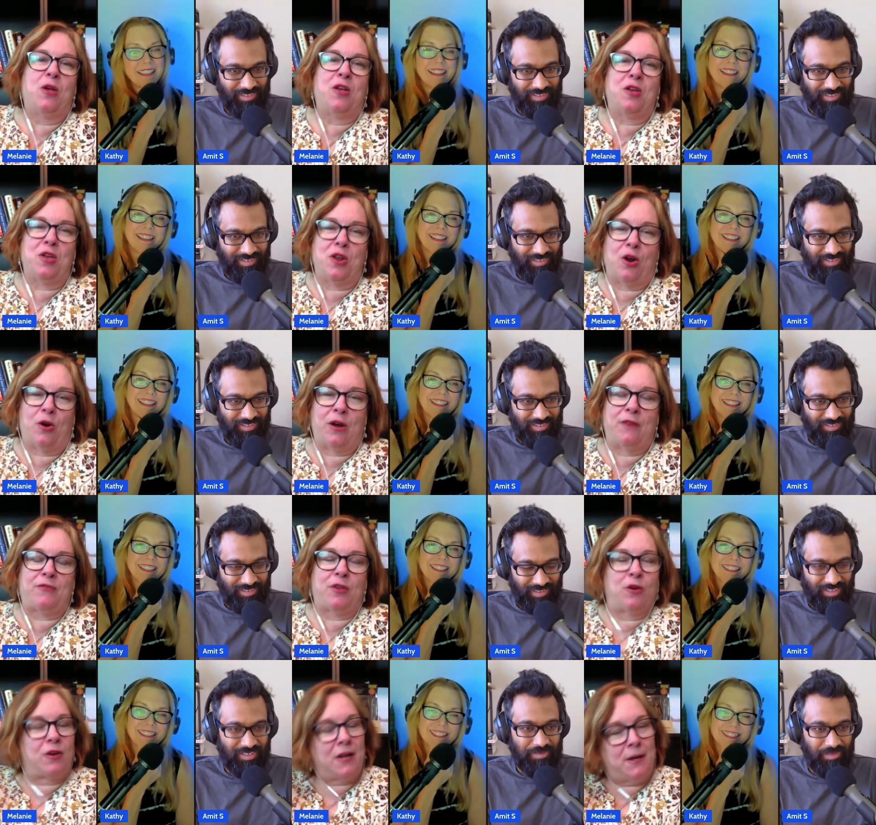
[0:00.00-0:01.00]
Speaker 1: You know, if
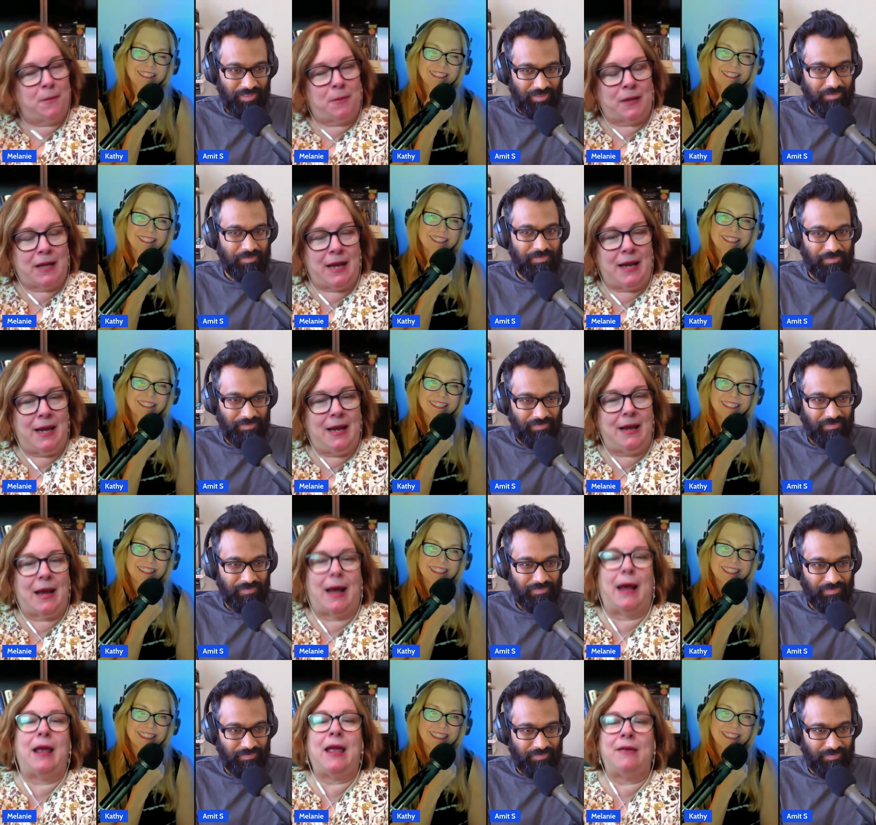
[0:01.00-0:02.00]
they're gonna play,
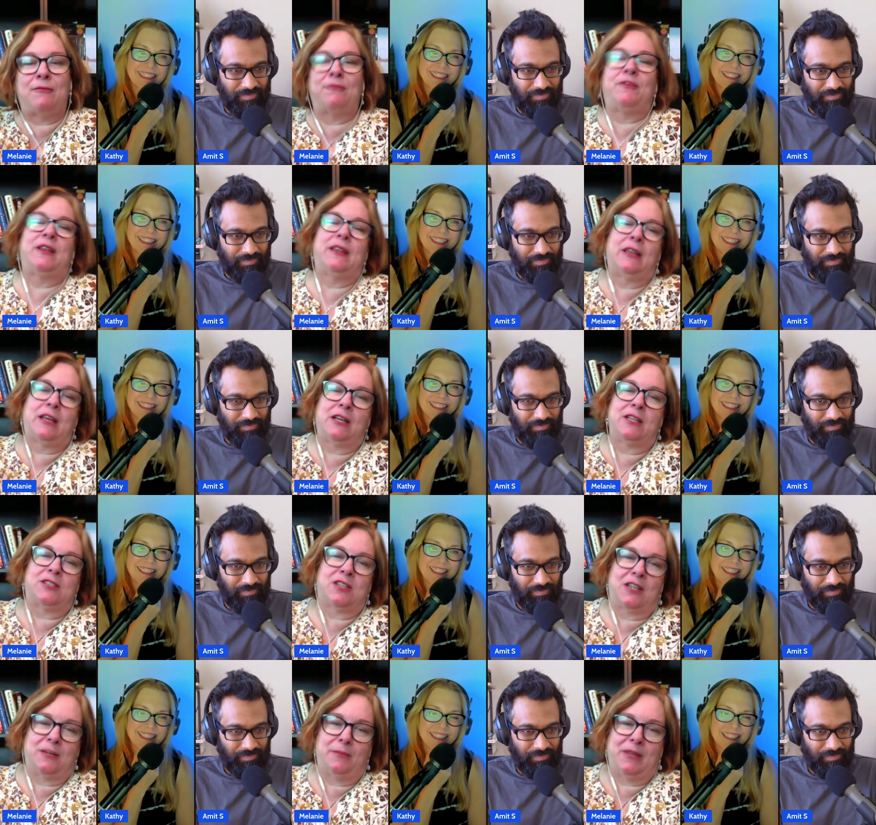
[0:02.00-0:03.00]
I have a feeling and it's
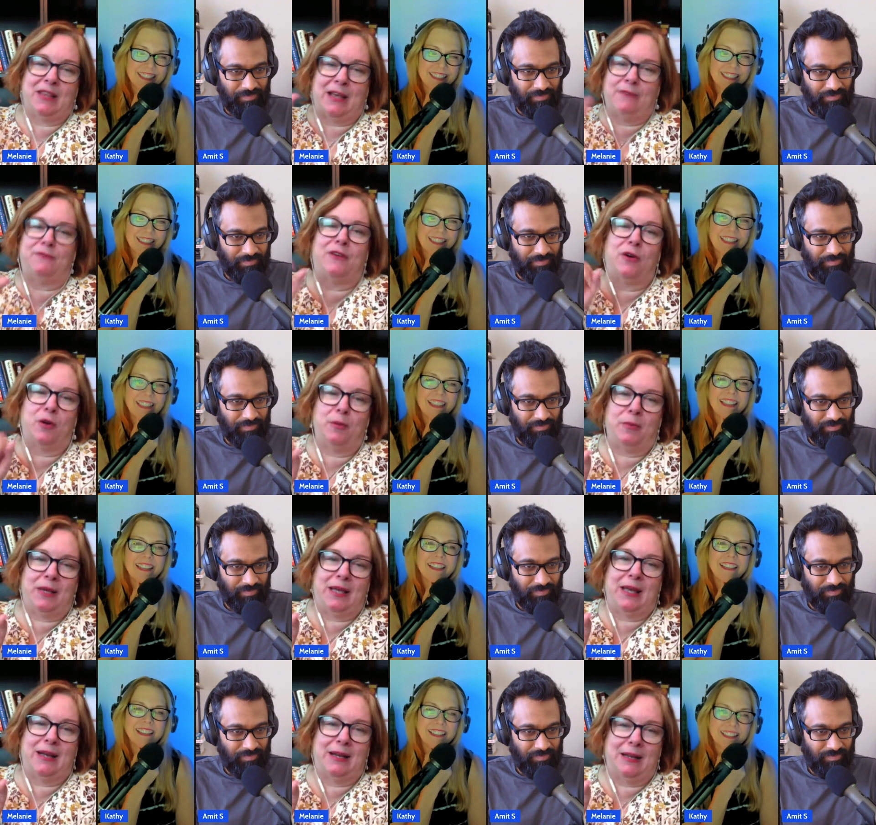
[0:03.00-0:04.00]
gonna be that very
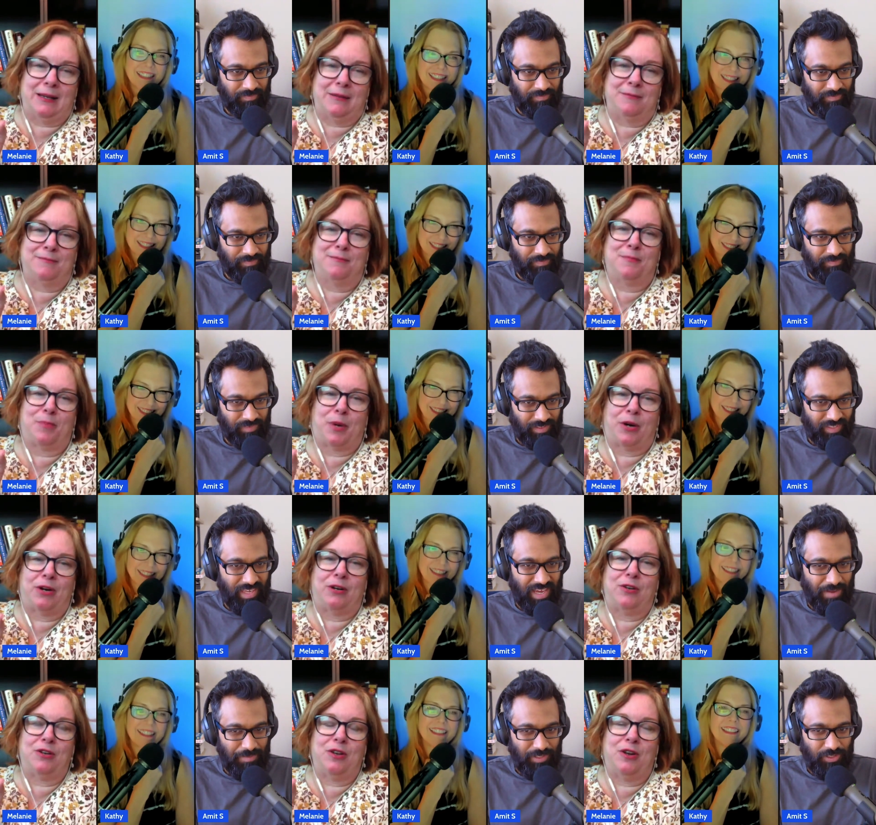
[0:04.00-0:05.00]
beginning part.
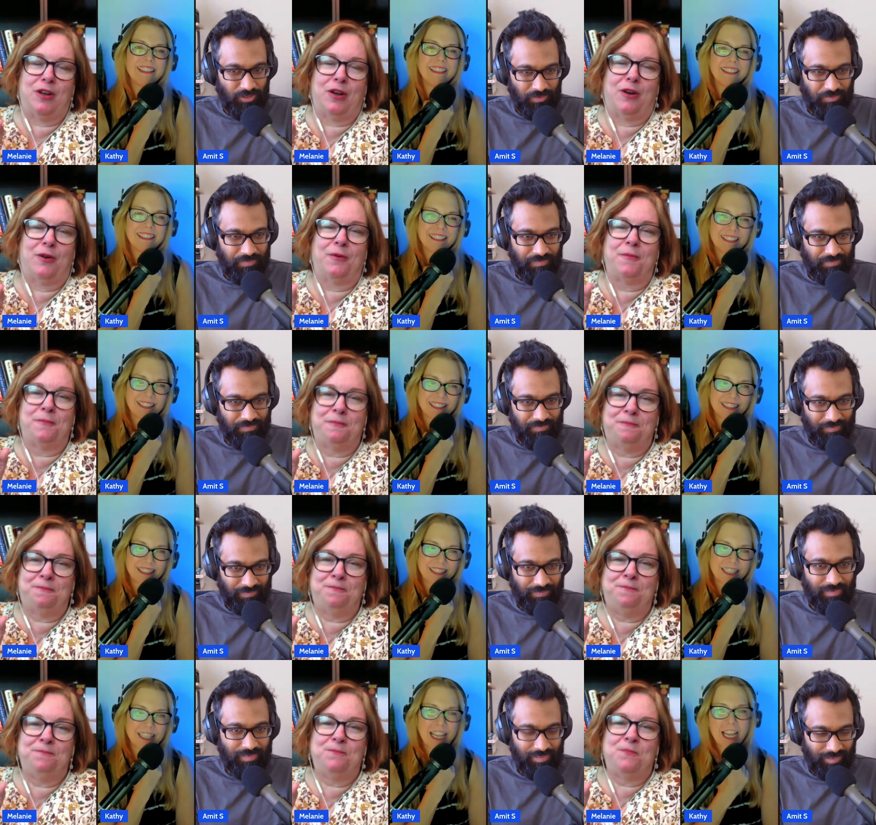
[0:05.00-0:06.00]
Yeah, me know? too.
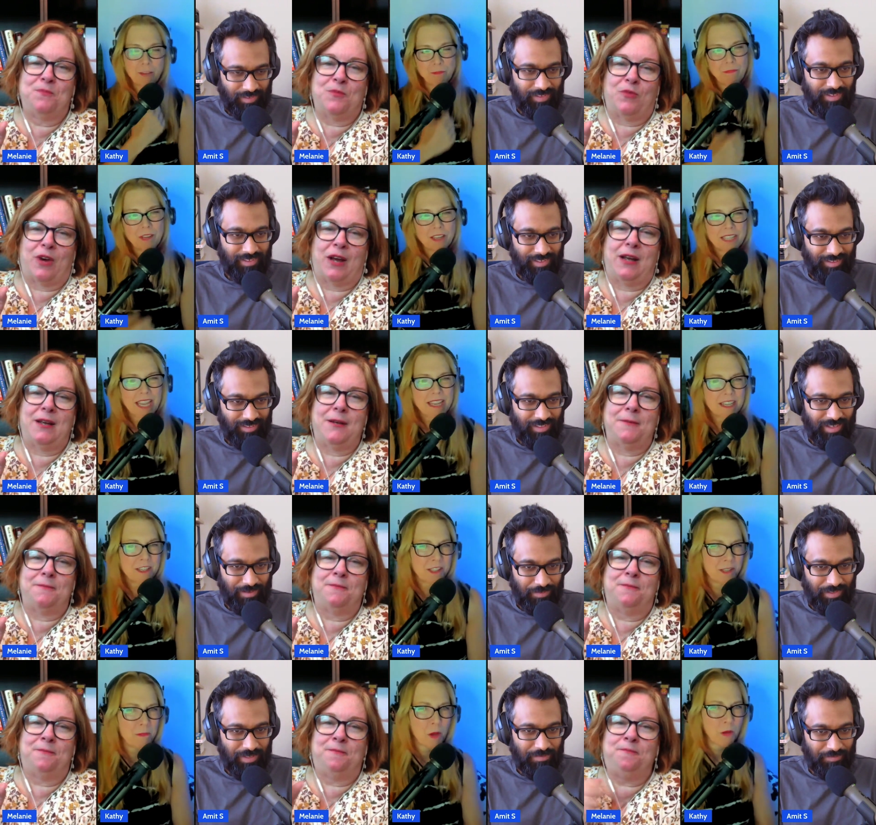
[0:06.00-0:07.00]
Speaker 2: Yeah. Right. That
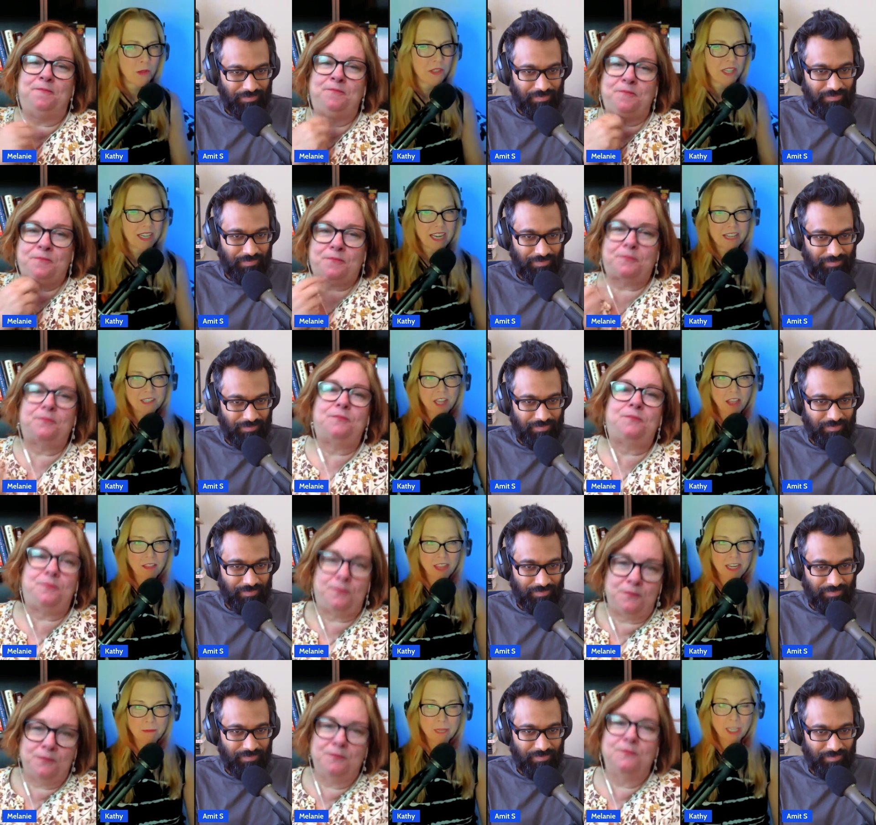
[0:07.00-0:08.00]
yeah, is yeah. the most like I saw
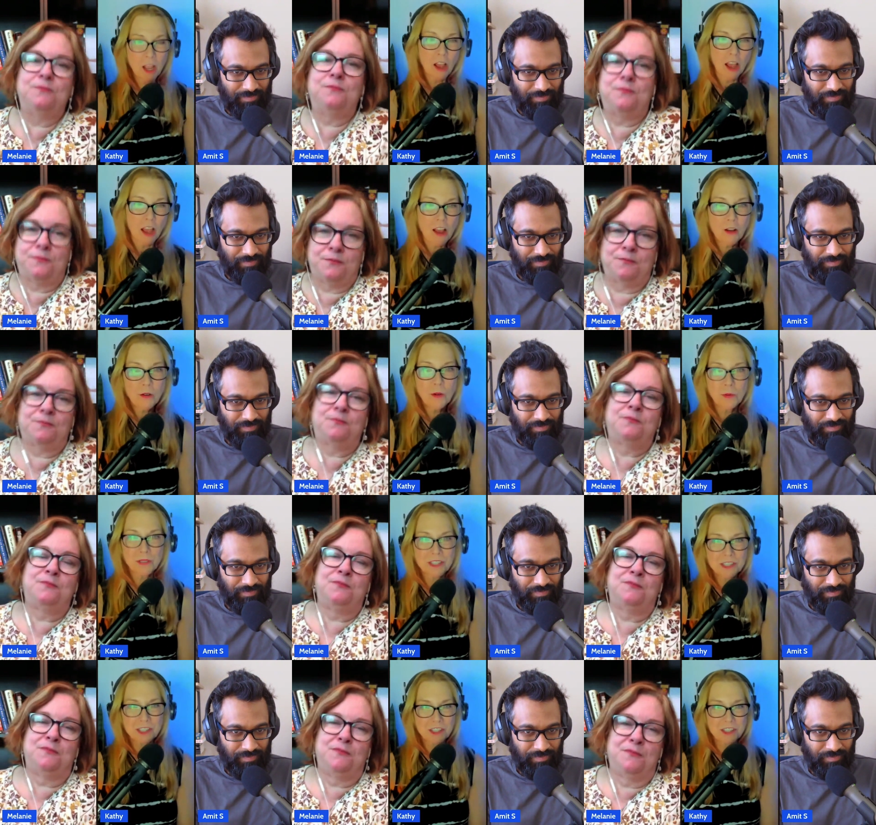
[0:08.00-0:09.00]
that. And I'm like, oh,
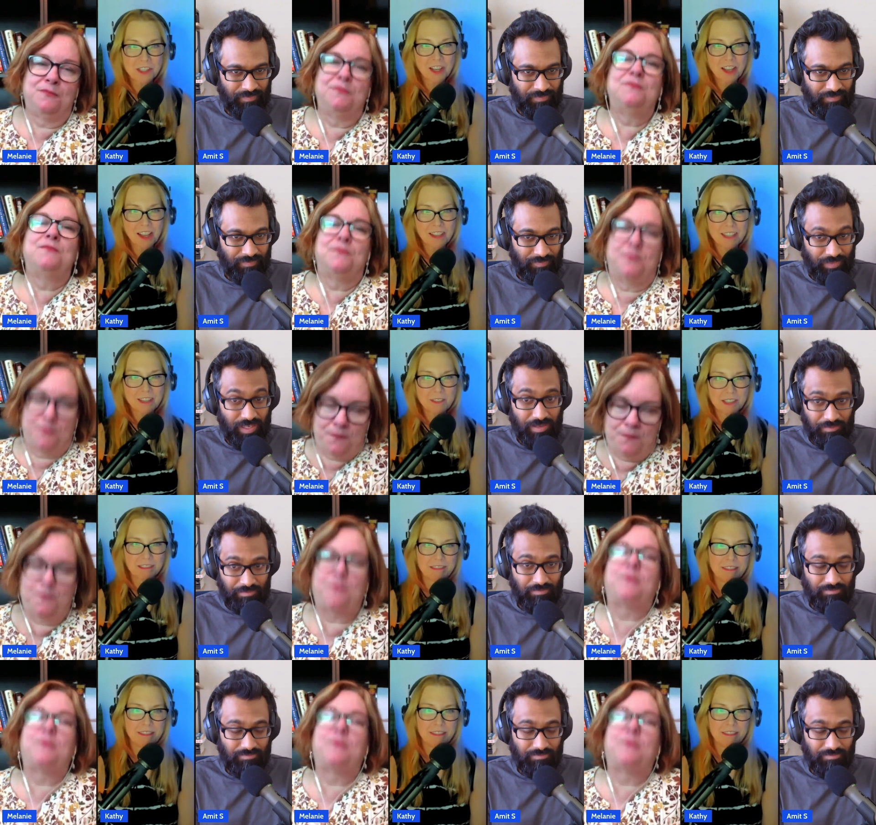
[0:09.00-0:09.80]
this looks good. Yeah.